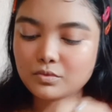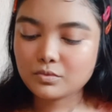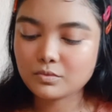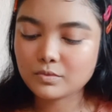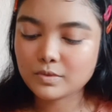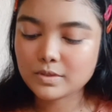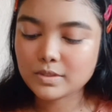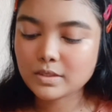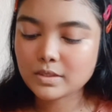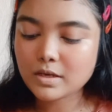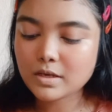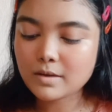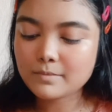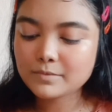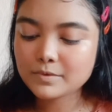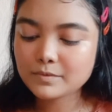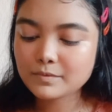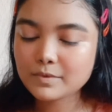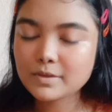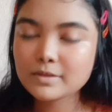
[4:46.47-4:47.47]
It
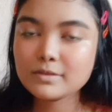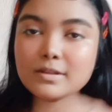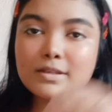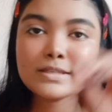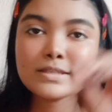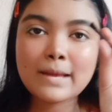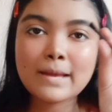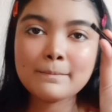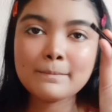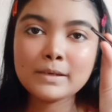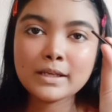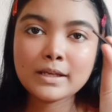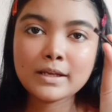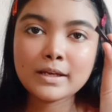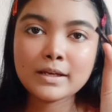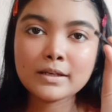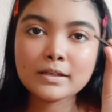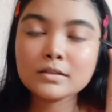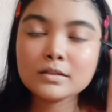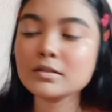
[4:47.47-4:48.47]
comes with this
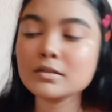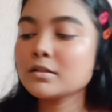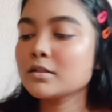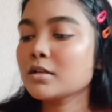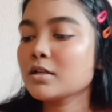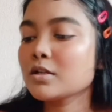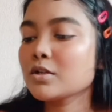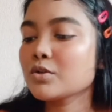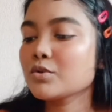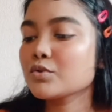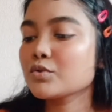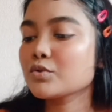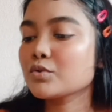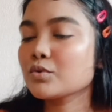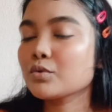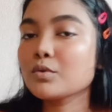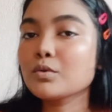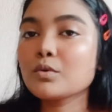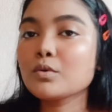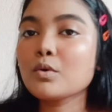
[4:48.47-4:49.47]
applicator.
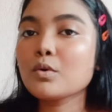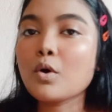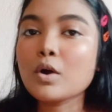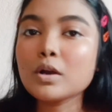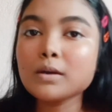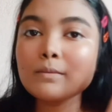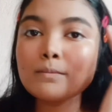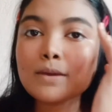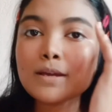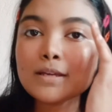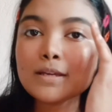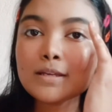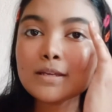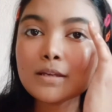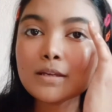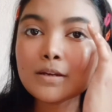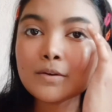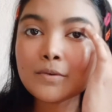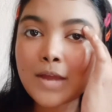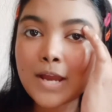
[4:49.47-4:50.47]
So on my
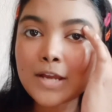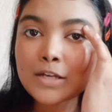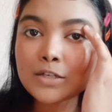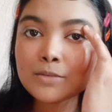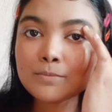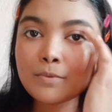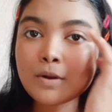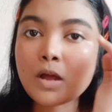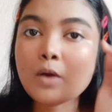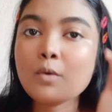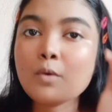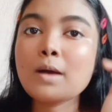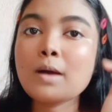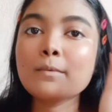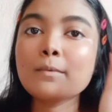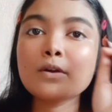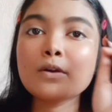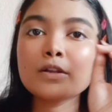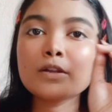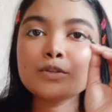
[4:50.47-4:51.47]
right brow, I'm
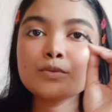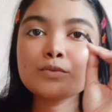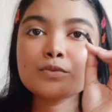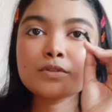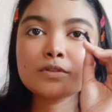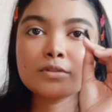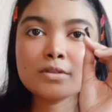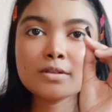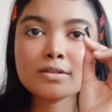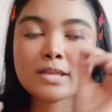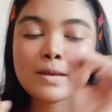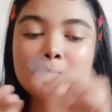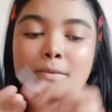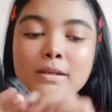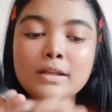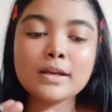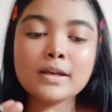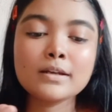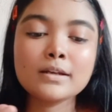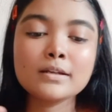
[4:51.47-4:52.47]
gonna use this
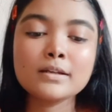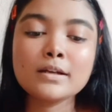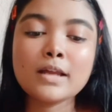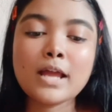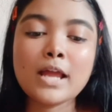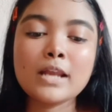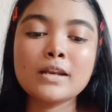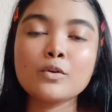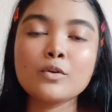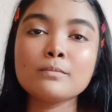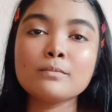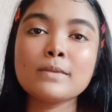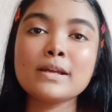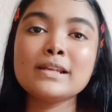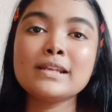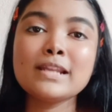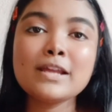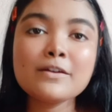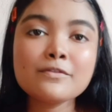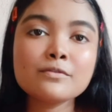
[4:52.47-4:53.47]
applicator, and on my
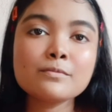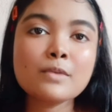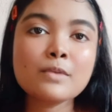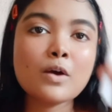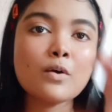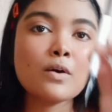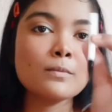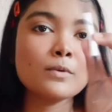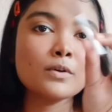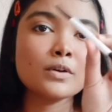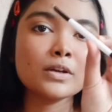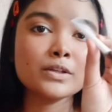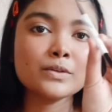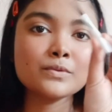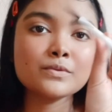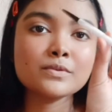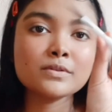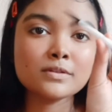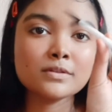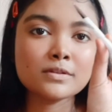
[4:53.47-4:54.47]
left brow, I'm gonna
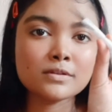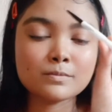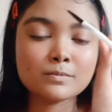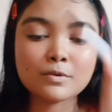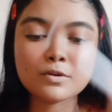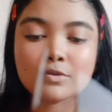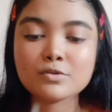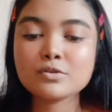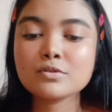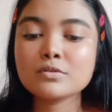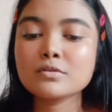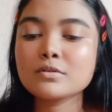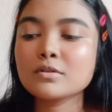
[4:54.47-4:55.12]
use this brush.